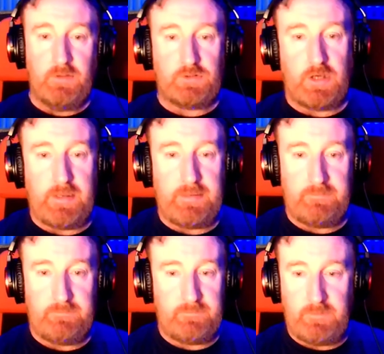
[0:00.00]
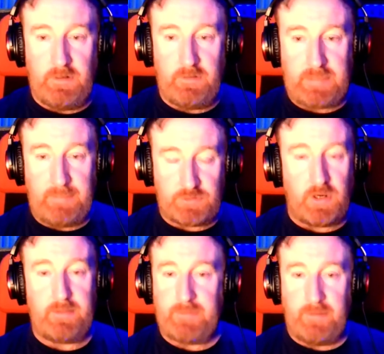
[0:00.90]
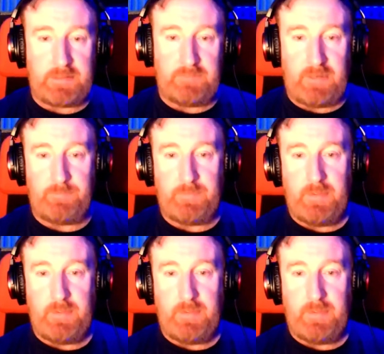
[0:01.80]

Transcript: Try, you know, keep trying. Don't give up.